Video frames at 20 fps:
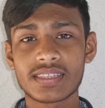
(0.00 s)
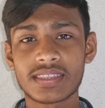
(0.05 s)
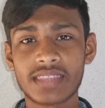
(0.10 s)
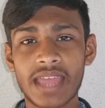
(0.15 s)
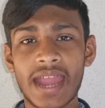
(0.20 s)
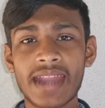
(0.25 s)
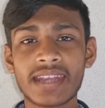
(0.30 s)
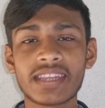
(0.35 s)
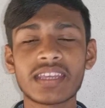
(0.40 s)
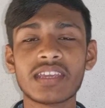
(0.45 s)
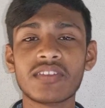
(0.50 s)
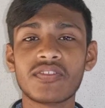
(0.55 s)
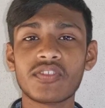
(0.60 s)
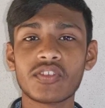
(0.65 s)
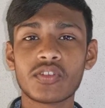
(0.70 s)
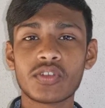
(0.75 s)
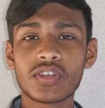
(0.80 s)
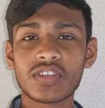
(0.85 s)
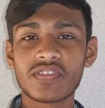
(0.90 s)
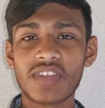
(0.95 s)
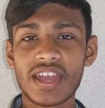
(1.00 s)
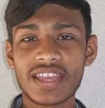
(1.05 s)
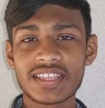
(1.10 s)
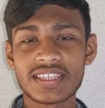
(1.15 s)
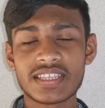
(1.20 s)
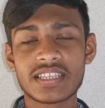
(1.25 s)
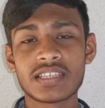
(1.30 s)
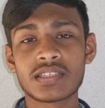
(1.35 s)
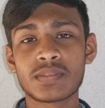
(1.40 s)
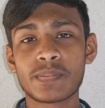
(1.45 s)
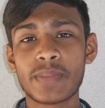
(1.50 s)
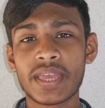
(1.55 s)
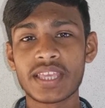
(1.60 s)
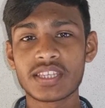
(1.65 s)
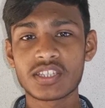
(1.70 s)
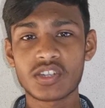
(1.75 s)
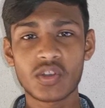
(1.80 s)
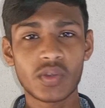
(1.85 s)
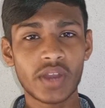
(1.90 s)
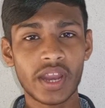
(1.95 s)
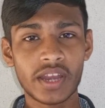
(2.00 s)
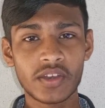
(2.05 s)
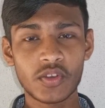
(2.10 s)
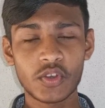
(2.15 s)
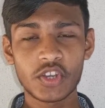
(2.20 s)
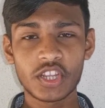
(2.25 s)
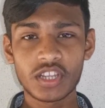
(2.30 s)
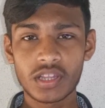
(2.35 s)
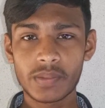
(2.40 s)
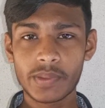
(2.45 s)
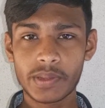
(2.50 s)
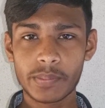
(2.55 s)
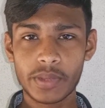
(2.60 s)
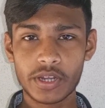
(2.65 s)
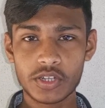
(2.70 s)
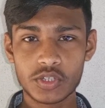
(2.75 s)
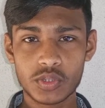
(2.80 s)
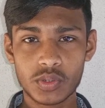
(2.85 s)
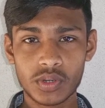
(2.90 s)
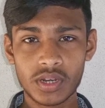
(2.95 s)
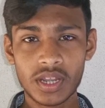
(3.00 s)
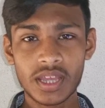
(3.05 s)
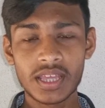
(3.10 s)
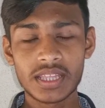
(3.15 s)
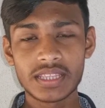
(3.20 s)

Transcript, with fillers: that if your device is based on Android eleven version,